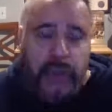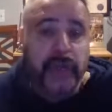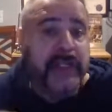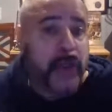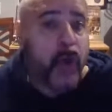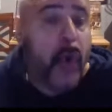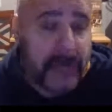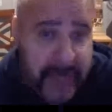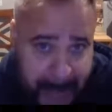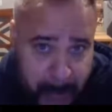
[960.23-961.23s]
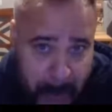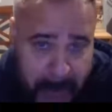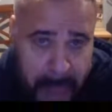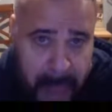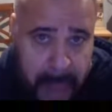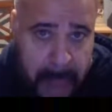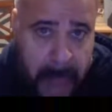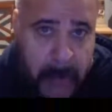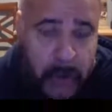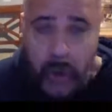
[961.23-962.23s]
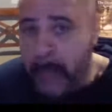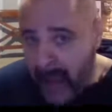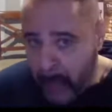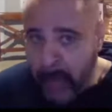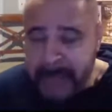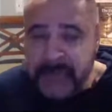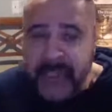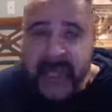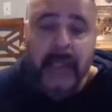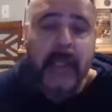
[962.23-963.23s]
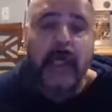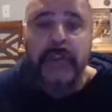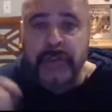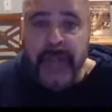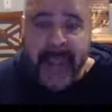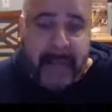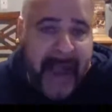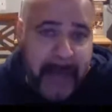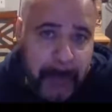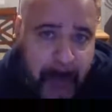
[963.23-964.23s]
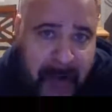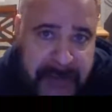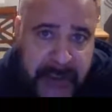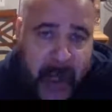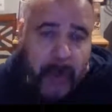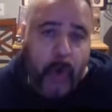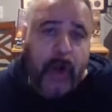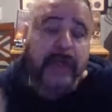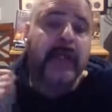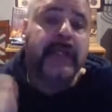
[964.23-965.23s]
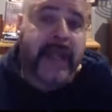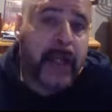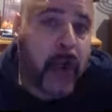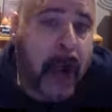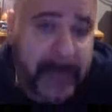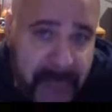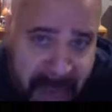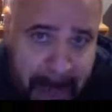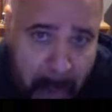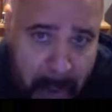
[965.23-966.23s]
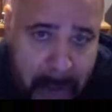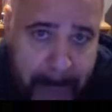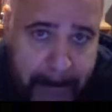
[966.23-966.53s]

You need to order that book. Go to my website, todayinbibleprophecy.org, get a copy of that book.